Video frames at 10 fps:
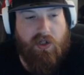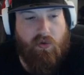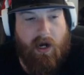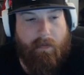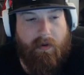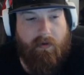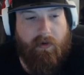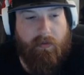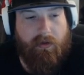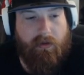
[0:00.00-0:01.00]
Swap
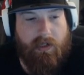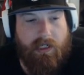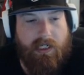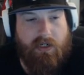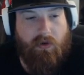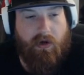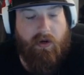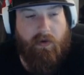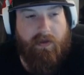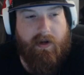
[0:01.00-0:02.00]
Rebel
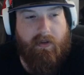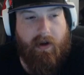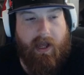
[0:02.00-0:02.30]
Decoy with another